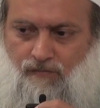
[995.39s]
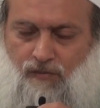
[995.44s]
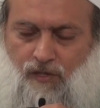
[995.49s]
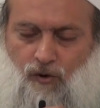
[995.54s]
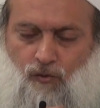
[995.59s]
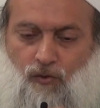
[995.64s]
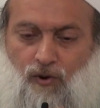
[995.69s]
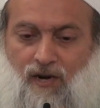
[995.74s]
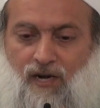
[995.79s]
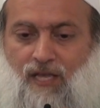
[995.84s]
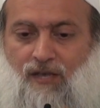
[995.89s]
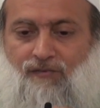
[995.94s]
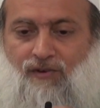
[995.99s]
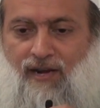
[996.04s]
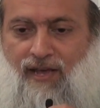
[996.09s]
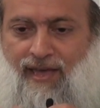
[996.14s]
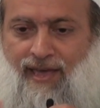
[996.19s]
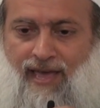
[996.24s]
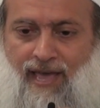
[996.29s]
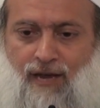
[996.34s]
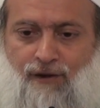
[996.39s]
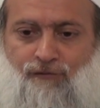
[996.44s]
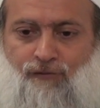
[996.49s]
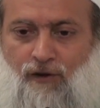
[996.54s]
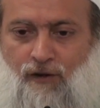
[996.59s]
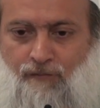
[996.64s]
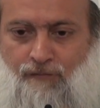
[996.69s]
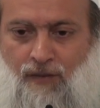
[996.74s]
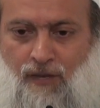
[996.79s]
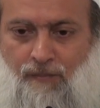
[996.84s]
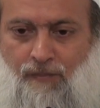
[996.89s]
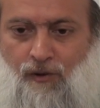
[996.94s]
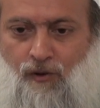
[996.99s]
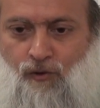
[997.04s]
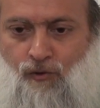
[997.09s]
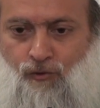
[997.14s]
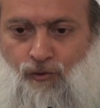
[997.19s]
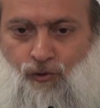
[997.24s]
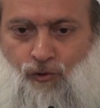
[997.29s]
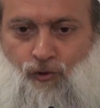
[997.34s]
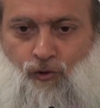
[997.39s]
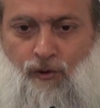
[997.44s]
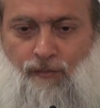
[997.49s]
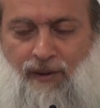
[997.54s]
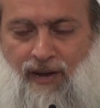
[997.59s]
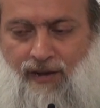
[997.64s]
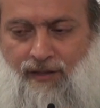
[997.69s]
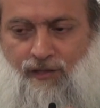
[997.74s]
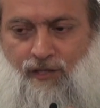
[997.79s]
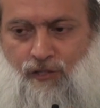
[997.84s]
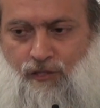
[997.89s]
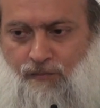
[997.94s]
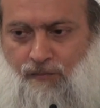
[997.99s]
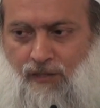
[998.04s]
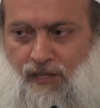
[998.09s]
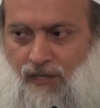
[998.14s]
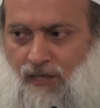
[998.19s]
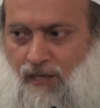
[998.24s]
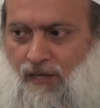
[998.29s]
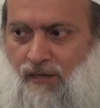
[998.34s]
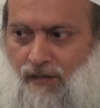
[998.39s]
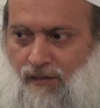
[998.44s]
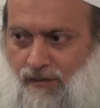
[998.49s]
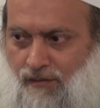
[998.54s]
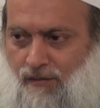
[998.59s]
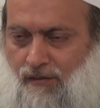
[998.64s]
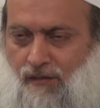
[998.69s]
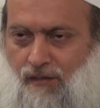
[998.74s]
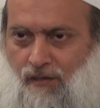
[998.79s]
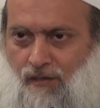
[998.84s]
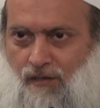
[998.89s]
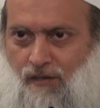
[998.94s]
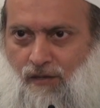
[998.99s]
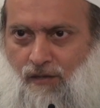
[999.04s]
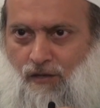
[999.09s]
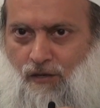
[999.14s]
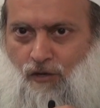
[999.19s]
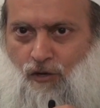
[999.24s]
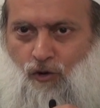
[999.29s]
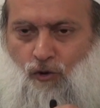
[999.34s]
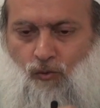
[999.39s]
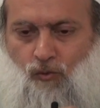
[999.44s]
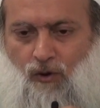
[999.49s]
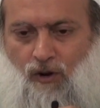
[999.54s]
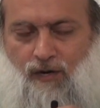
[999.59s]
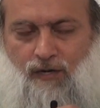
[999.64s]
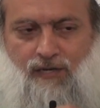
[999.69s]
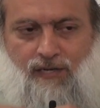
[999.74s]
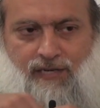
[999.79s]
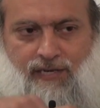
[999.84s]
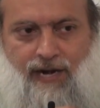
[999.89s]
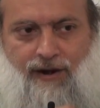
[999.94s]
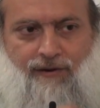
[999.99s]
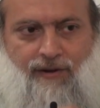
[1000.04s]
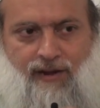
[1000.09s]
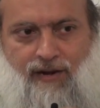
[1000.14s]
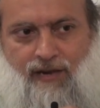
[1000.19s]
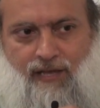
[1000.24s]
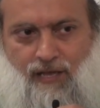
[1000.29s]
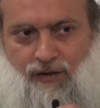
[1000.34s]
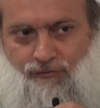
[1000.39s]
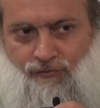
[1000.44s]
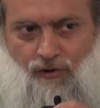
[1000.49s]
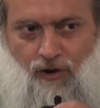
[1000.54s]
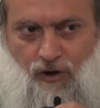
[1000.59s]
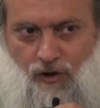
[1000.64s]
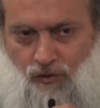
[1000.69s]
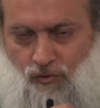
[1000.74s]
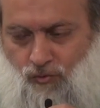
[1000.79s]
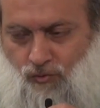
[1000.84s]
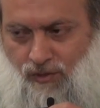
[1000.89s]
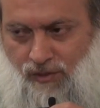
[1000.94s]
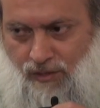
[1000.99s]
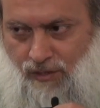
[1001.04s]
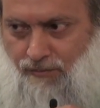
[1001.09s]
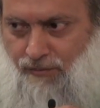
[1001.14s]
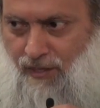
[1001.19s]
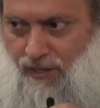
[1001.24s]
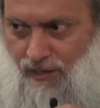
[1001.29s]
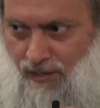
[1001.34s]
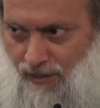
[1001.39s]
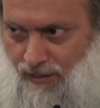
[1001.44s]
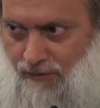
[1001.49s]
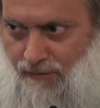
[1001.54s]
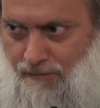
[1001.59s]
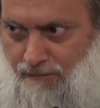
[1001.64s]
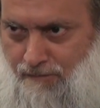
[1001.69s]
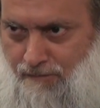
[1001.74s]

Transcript: weren't even a handful of people who knew about this meeting, who weren't directly involved with the meeting.